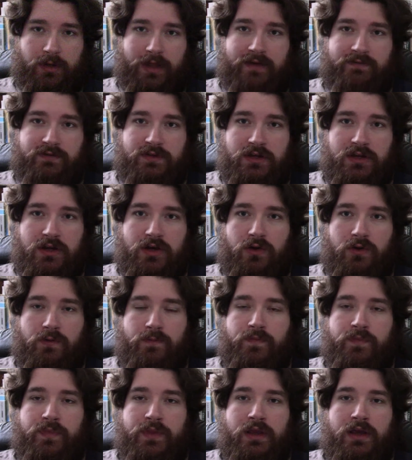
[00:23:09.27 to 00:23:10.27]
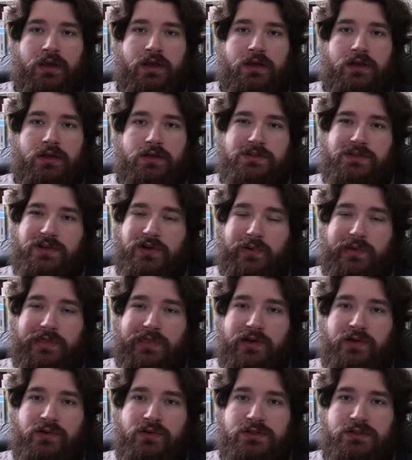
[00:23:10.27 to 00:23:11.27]
have to do. So with
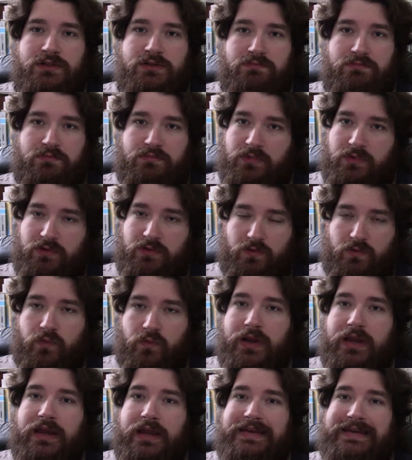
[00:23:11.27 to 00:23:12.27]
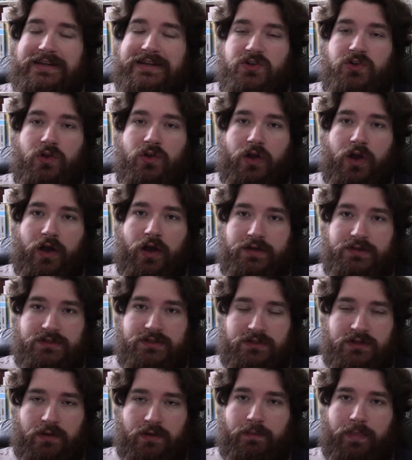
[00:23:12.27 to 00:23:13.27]
those 3 additional
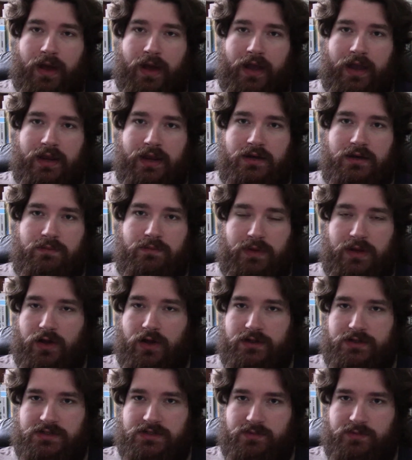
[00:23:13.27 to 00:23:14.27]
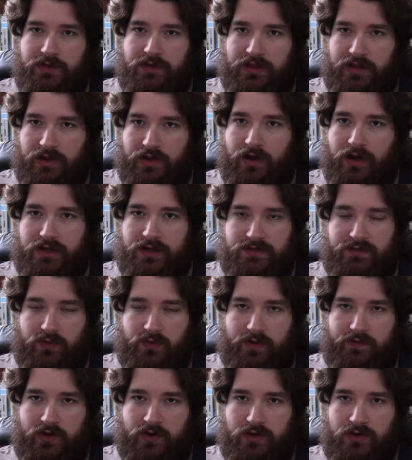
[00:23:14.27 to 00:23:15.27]
costs combined, beyond simply the cost of
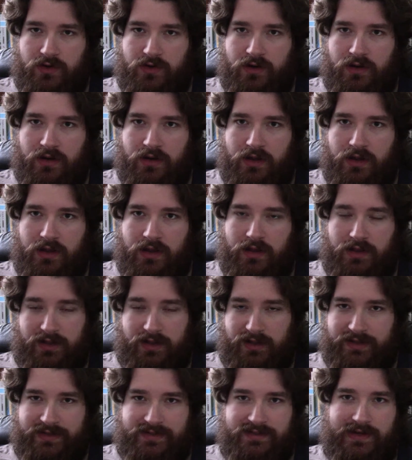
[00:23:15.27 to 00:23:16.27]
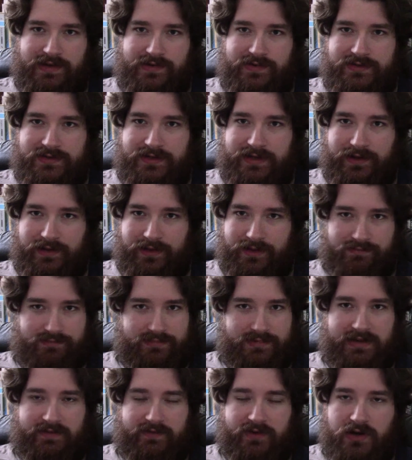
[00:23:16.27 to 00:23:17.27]
whatever you took, like let's say you steal a
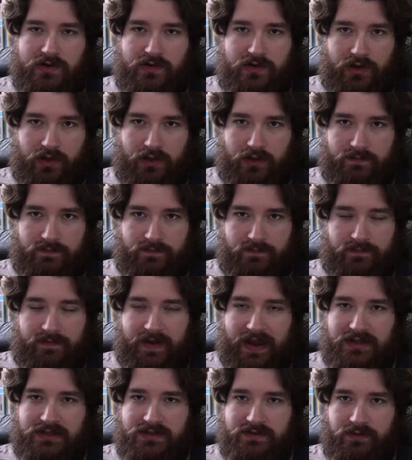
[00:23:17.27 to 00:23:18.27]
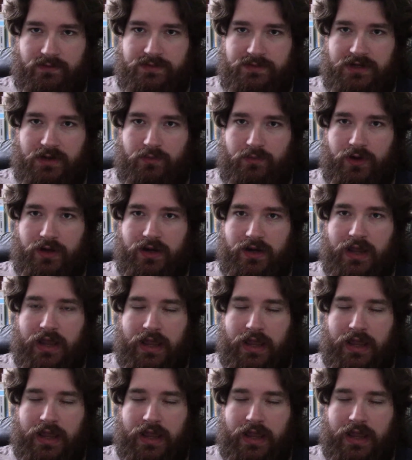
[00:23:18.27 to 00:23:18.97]
$700 vase from someone,